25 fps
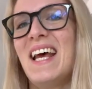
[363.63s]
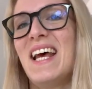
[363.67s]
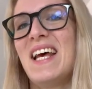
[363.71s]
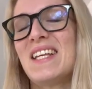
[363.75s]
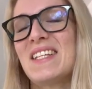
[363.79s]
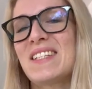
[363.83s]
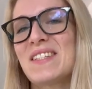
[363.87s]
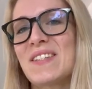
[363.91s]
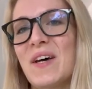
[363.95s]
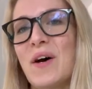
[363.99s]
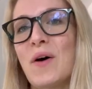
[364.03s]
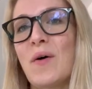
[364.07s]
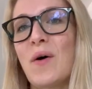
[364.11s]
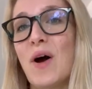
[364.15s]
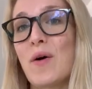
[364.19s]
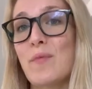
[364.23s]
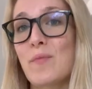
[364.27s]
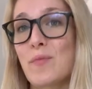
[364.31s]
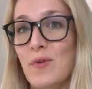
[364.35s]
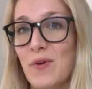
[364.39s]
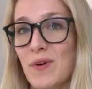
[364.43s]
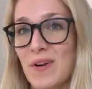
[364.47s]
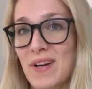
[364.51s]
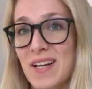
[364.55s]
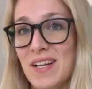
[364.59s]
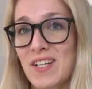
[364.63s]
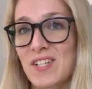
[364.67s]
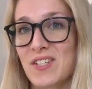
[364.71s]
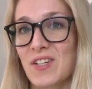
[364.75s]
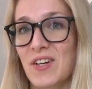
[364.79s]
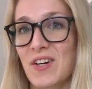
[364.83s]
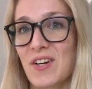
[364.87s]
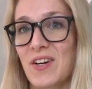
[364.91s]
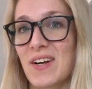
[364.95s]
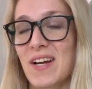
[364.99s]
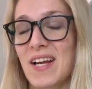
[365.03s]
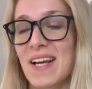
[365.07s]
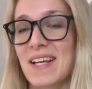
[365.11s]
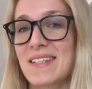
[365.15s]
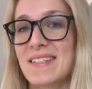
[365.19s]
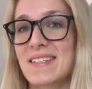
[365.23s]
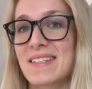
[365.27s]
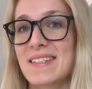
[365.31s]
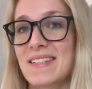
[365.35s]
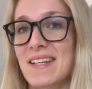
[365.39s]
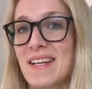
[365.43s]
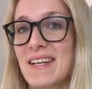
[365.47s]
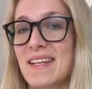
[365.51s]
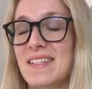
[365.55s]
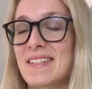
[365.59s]
so I'm pretty sure it's
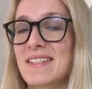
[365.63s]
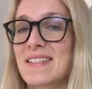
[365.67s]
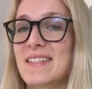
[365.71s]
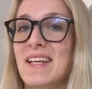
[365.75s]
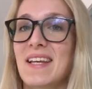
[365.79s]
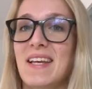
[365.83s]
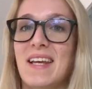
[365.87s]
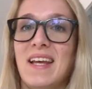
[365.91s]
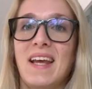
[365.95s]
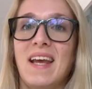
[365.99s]
just